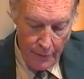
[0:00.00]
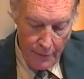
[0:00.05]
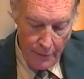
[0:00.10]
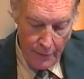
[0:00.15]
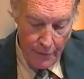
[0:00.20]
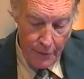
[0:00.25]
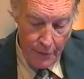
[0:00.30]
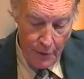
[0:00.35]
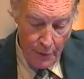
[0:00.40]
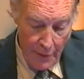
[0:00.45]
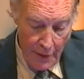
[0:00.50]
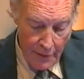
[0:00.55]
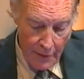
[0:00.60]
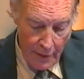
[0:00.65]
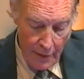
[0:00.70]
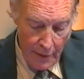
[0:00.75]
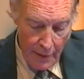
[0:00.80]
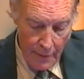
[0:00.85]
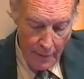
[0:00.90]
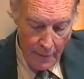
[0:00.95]
A few weeks
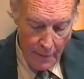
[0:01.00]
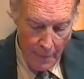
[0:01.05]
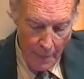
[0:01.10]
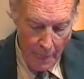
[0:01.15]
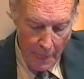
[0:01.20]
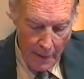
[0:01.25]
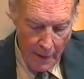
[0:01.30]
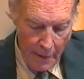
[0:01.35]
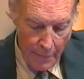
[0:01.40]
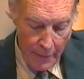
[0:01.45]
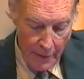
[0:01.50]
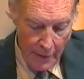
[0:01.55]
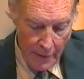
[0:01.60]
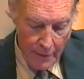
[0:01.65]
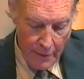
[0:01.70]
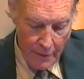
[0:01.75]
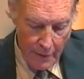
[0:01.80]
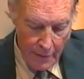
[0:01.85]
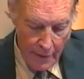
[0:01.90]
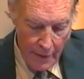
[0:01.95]
ago, I
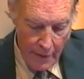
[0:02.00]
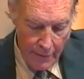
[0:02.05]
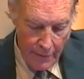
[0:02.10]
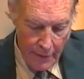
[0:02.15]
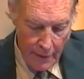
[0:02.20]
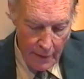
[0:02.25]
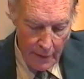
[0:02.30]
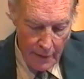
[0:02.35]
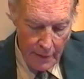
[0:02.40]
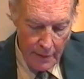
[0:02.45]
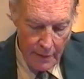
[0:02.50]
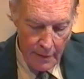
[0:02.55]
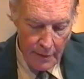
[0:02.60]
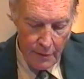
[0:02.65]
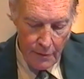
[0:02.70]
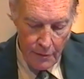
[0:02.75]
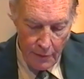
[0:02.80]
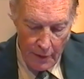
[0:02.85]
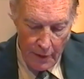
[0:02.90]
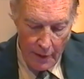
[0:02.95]
passed a graveyard near Le
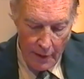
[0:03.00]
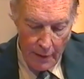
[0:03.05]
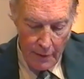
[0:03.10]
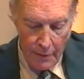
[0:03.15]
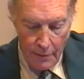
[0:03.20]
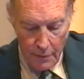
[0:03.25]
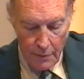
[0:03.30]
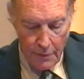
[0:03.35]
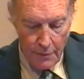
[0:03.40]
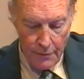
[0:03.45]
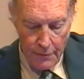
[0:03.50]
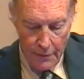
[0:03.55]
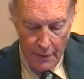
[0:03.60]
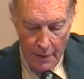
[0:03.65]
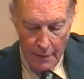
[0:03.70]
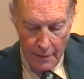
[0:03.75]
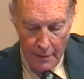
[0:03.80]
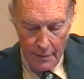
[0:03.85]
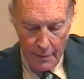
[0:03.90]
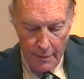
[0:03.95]
Touquet in northern
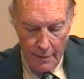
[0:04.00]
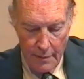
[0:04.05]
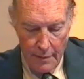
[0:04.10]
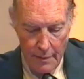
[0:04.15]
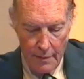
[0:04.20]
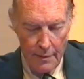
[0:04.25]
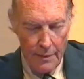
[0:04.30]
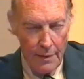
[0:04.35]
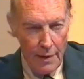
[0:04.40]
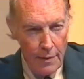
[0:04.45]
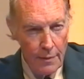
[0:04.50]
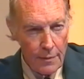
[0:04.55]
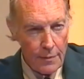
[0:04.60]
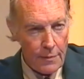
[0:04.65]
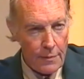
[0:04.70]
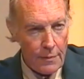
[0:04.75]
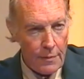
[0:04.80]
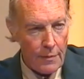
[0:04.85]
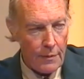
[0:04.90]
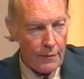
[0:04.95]
France.
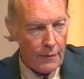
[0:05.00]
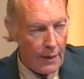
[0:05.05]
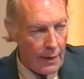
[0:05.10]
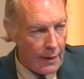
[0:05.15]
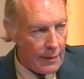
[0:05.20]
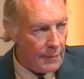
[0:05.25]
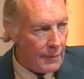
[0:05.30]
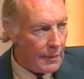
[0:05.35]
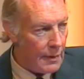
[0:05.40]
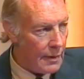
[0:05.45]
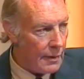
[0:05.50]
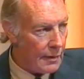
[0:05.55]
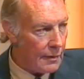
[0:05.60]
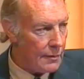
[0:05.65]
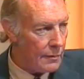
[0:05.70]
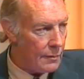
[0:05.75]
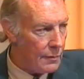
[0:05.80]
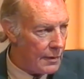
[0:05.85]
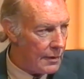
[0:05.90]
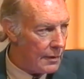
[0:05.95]
Thousands of
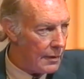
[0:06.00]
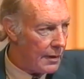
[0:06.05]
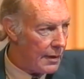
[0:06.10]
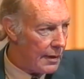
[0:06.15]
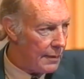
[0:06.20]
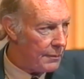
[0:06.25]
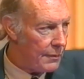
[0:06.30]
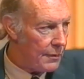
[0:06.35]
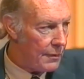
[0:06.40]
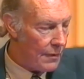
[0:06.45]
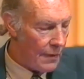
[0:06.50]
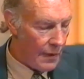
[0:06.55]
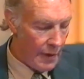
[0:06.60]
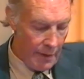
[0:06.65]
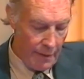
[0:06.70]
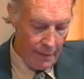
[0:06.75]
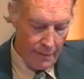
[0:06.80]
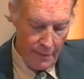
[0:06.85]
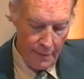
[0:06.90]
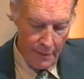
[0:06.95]
unmarked, well-kept
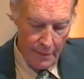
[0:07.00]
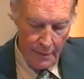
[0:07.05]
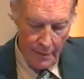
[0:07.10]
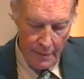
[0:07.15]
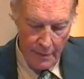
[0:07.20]
graves.